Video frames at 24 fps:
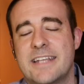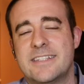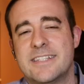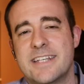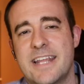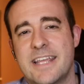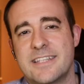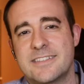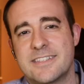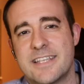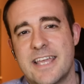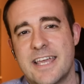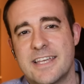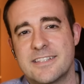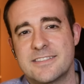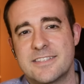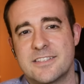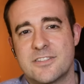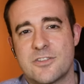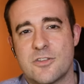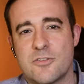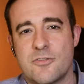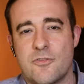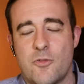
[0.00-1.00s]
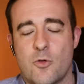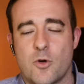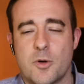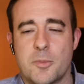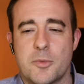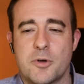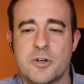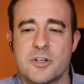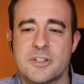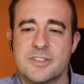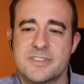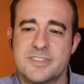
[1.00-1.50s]
And today's guest is the
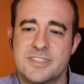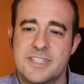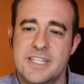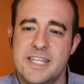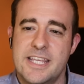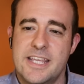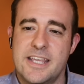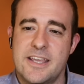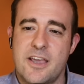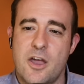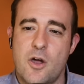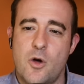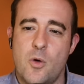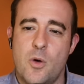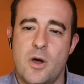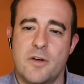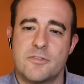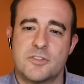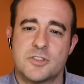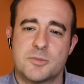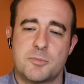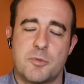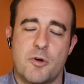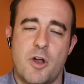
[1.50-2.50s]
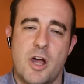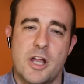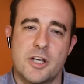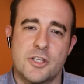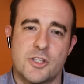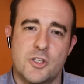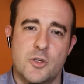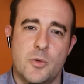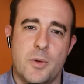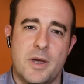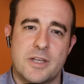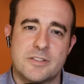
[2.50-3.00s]
former CEO of
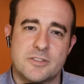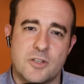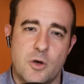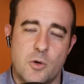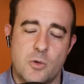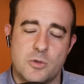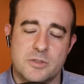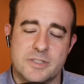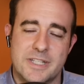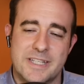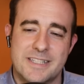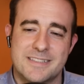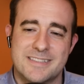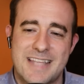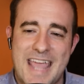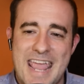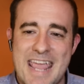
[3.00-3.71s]
Sprott US Holdings